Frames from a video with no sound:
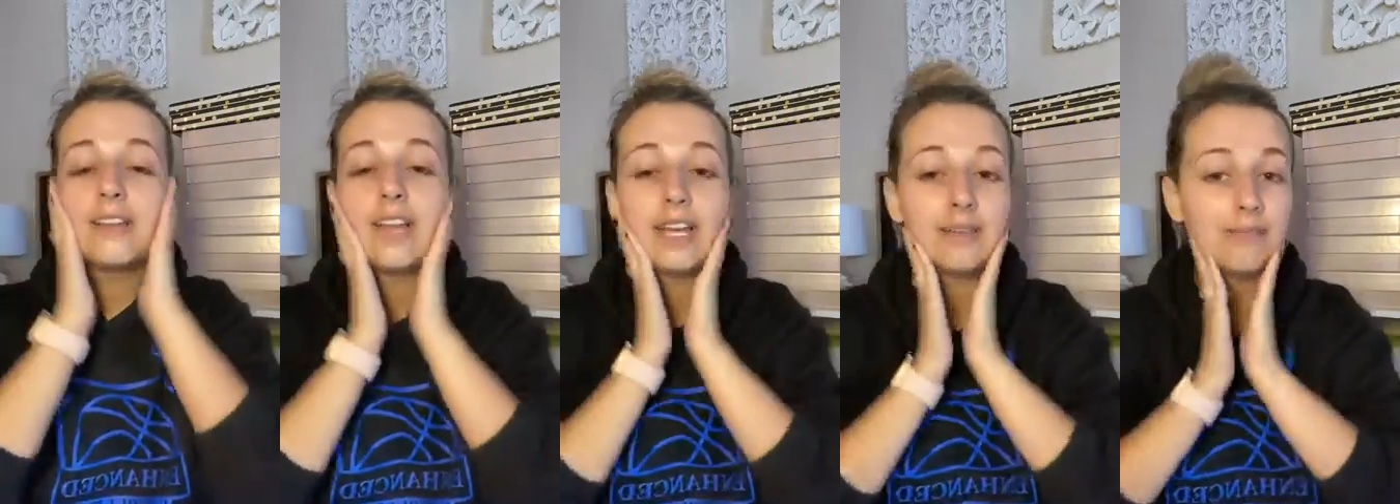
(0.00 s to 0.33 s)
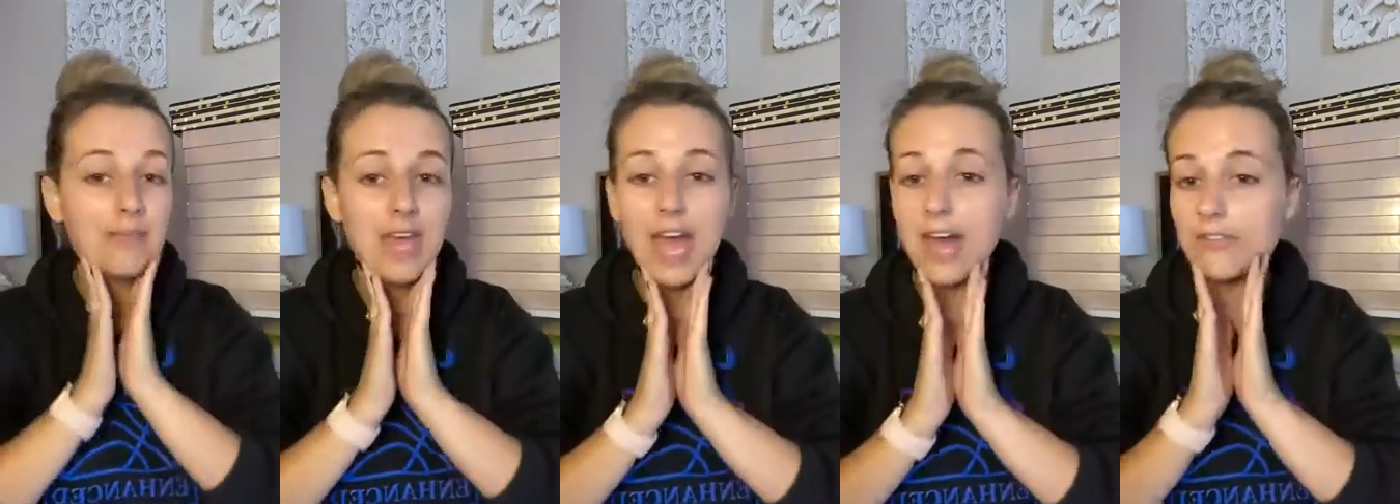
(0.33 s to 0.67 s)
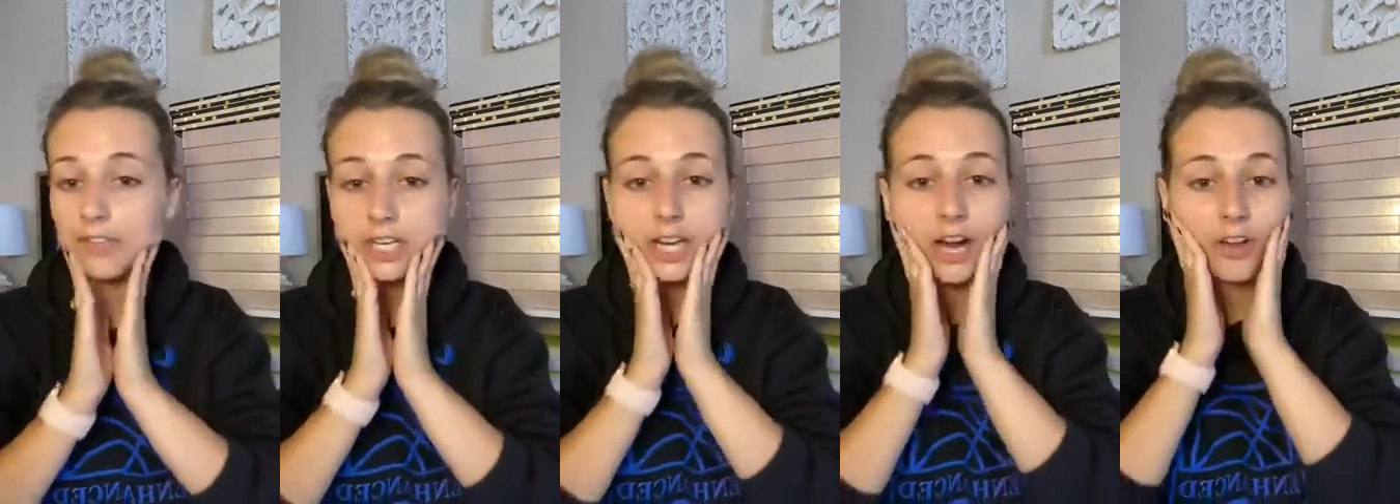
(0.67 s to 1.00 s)
like
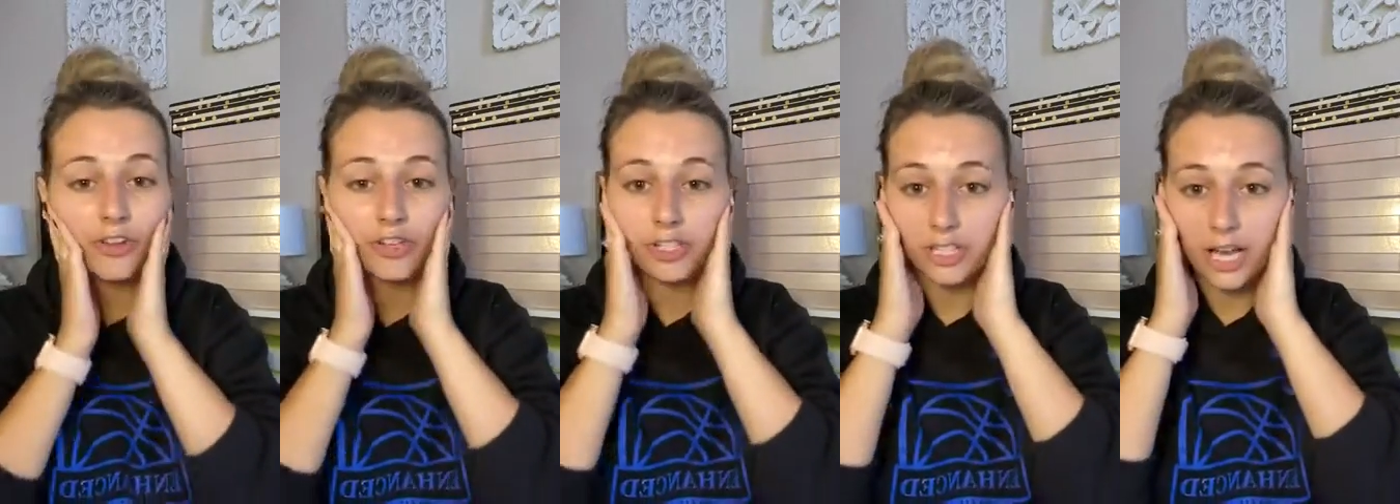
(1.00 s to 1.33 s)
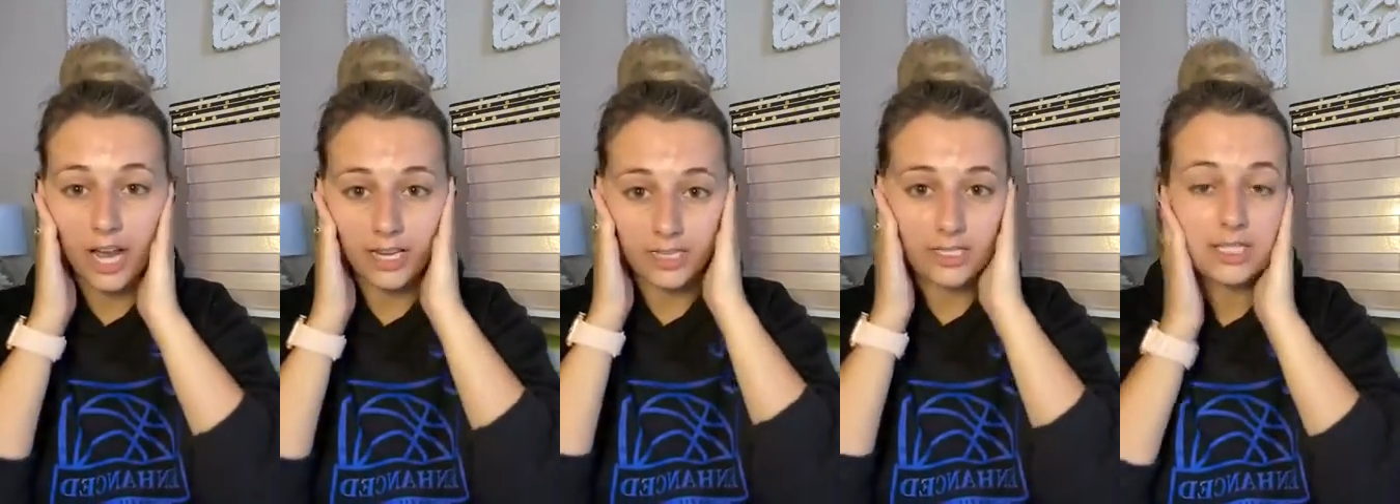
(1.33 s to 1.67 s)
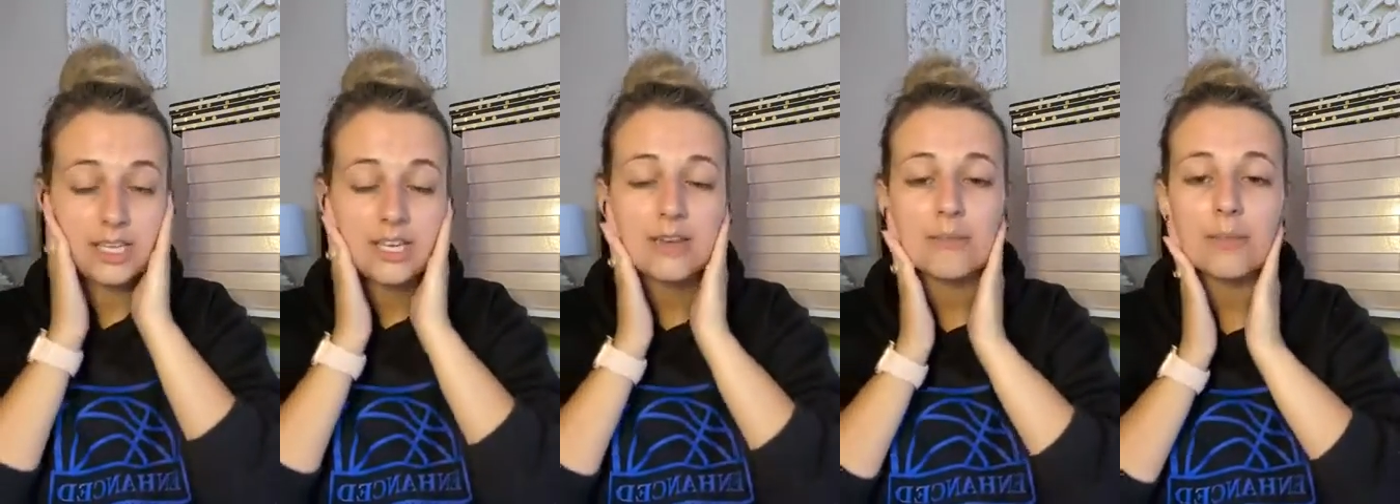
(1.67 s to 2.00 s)
every other
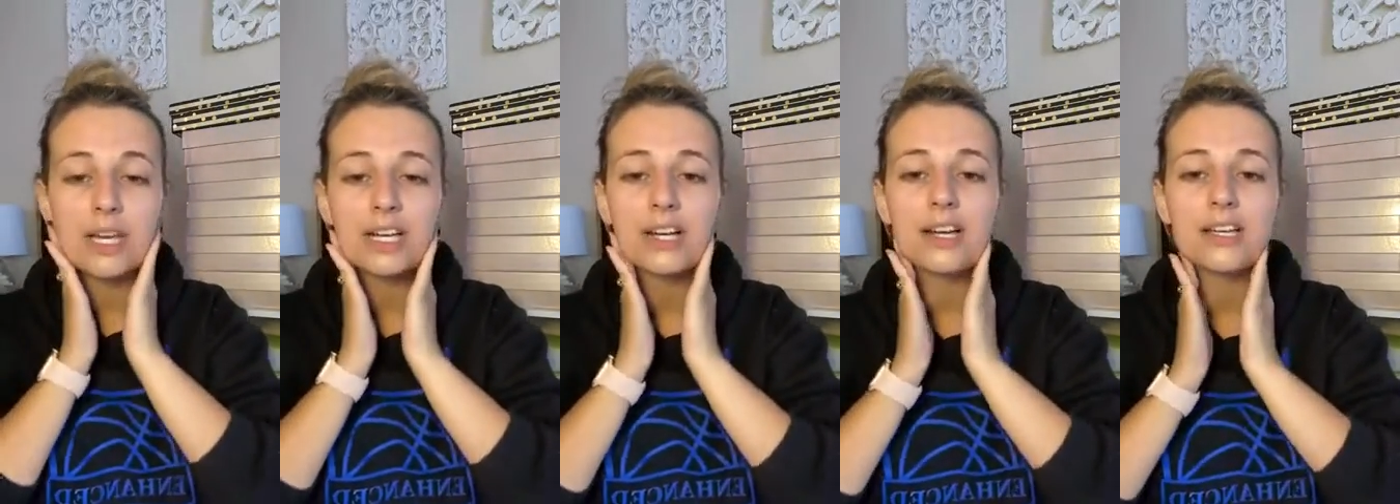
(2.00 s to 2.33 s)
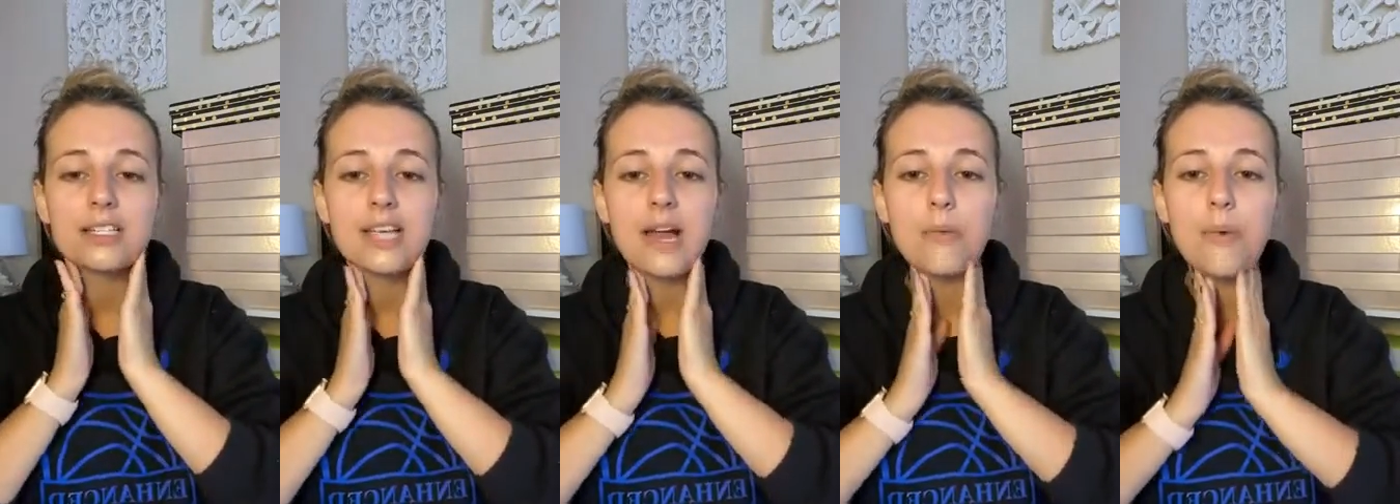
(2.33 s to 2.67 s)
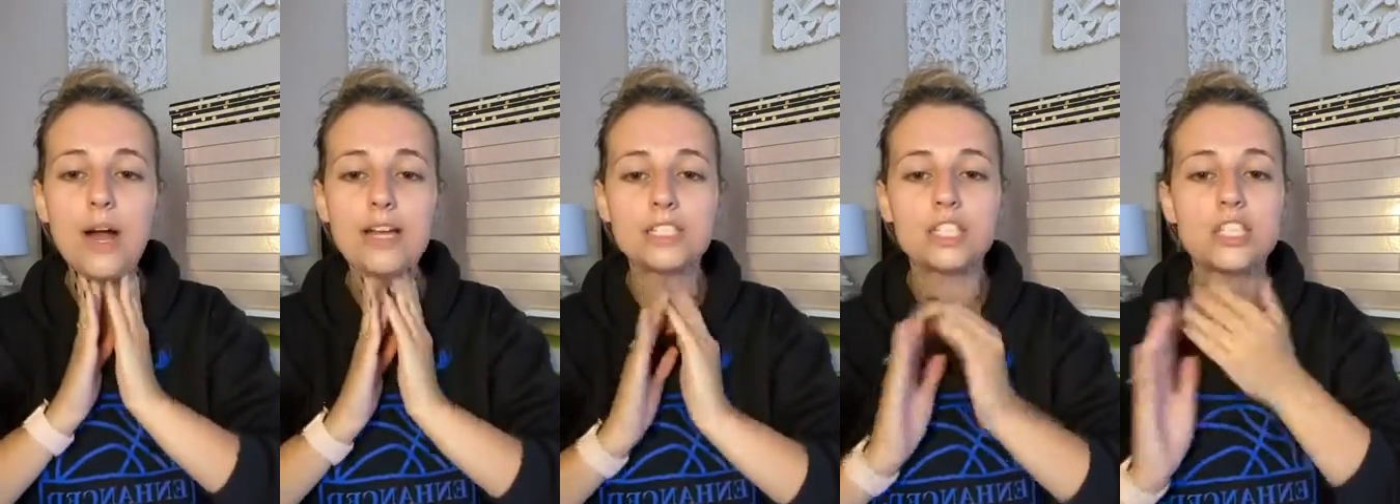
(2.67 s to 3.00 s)
night because I
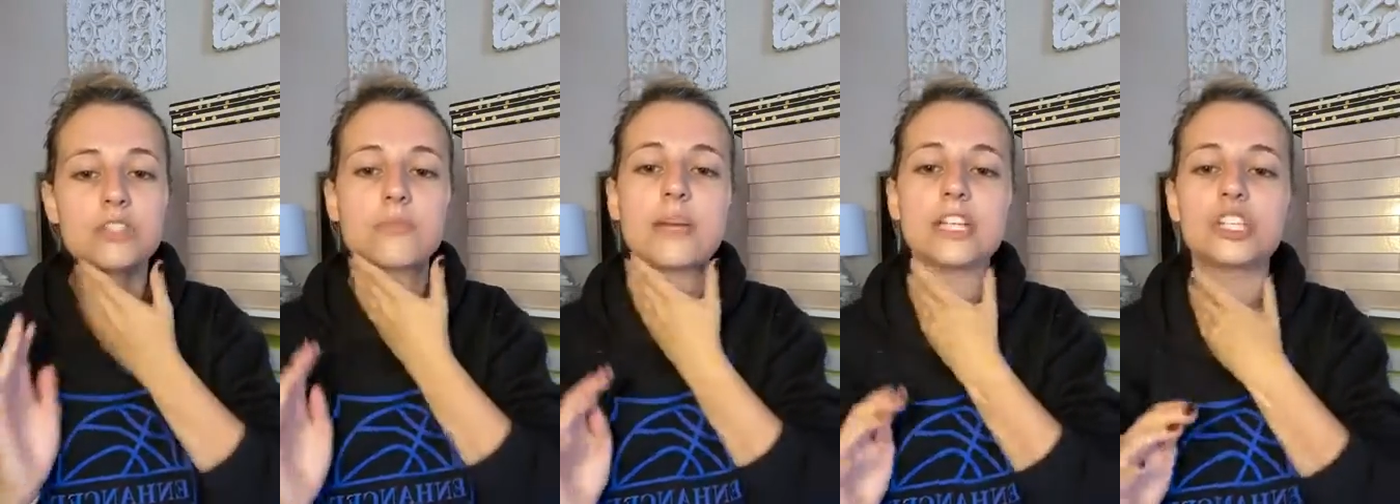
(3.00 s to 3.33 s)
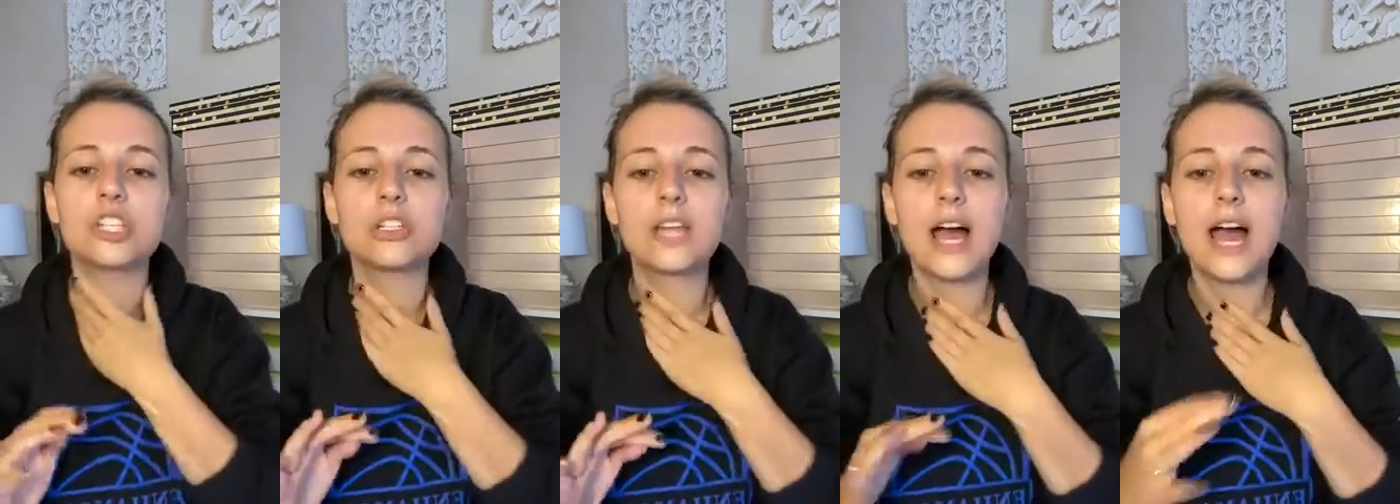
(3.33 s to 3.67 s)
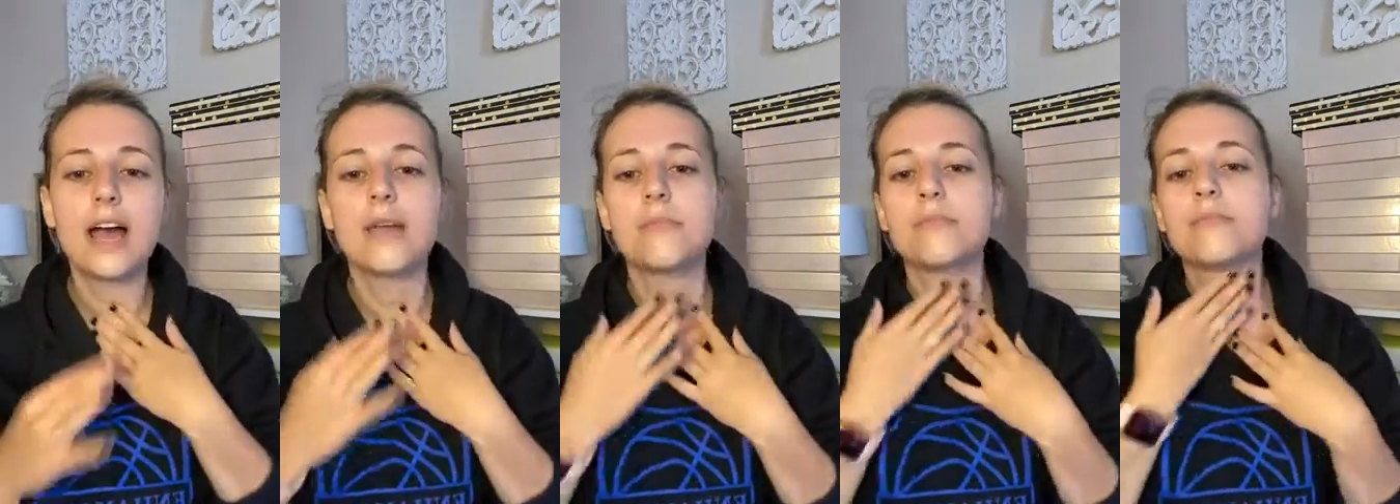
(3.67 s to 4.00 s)
want to just make sure that
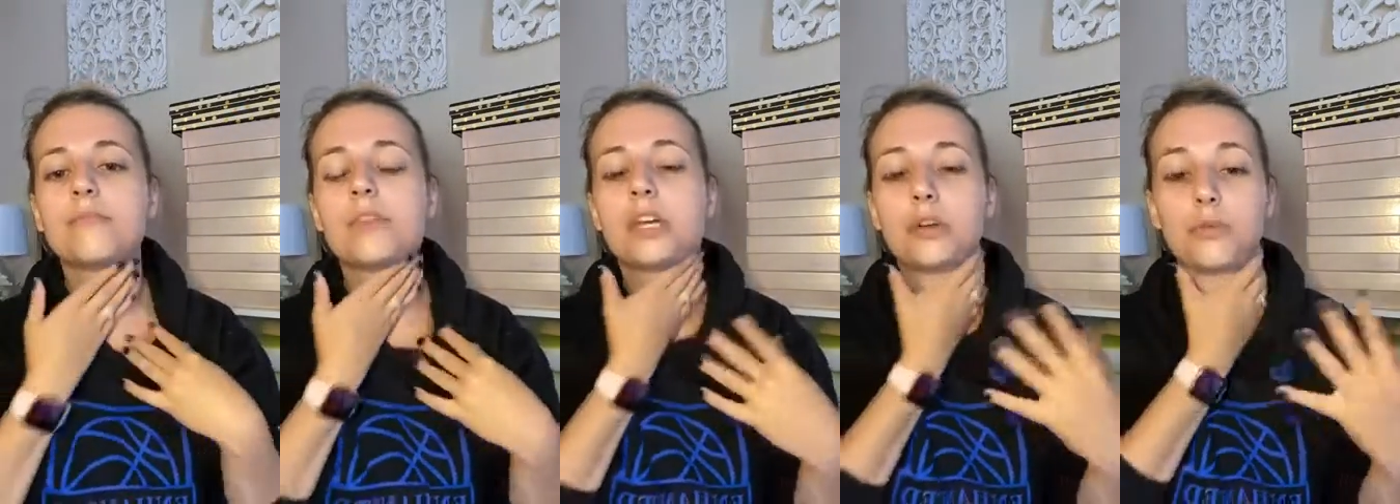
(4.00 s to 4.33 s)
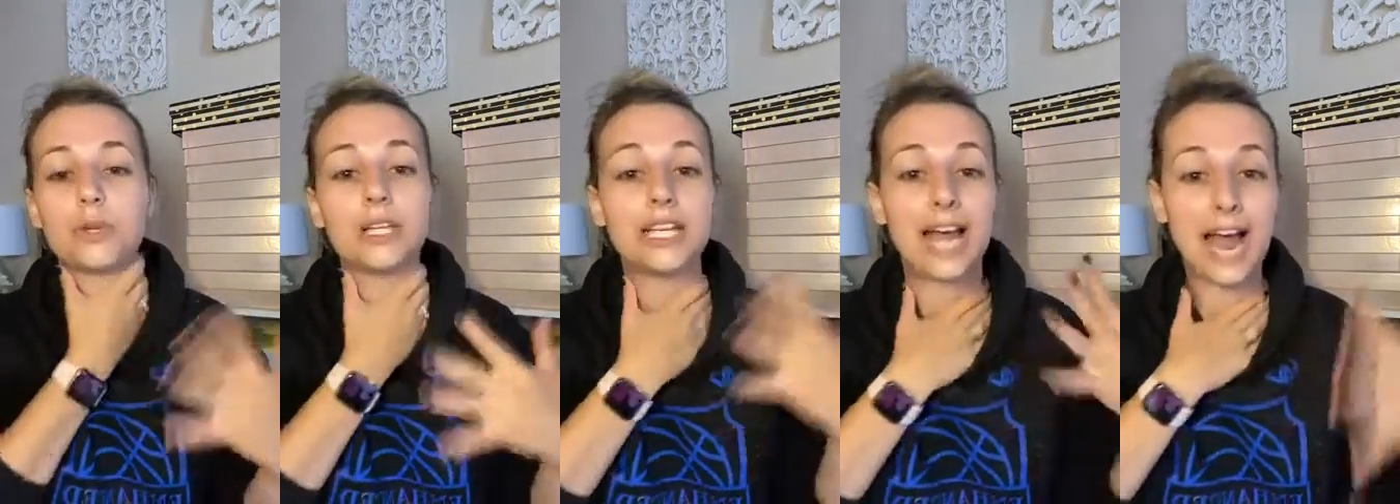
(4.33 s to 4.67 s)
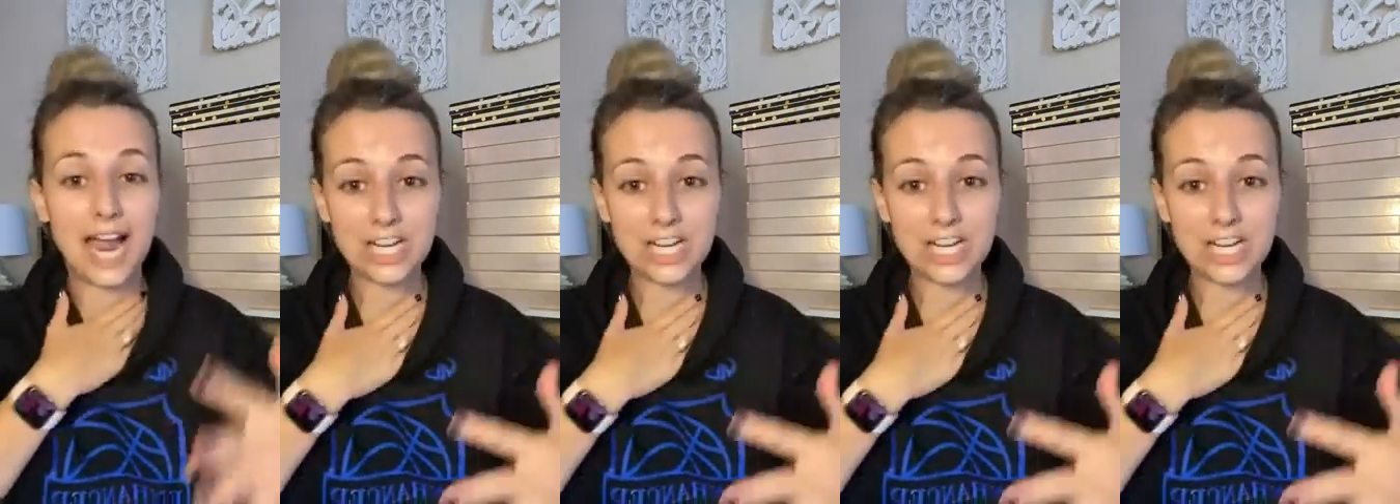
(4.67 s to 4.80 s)
I'm like really